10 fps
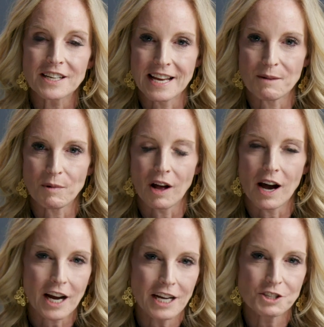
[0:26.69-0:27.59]
example,
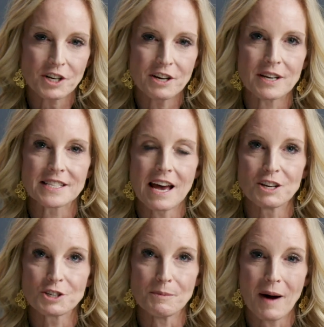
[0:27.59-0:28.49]
a country who has
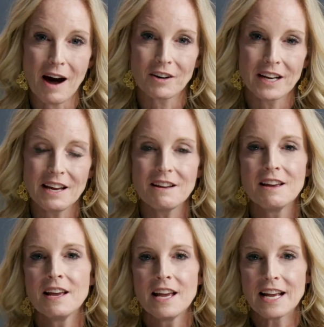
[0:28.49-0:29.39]
energy poverty
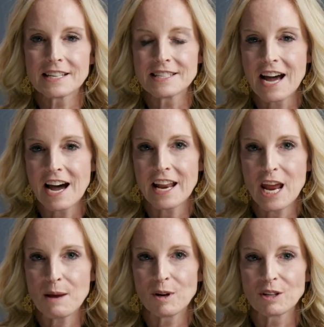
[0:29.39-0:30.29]
is not
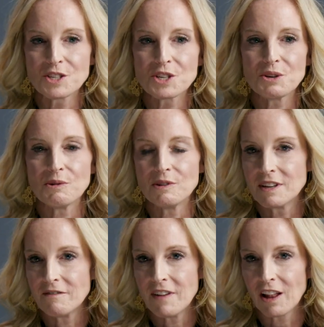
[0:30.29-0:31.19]
able to
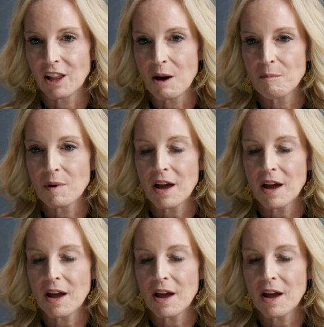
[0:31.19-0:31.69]
develop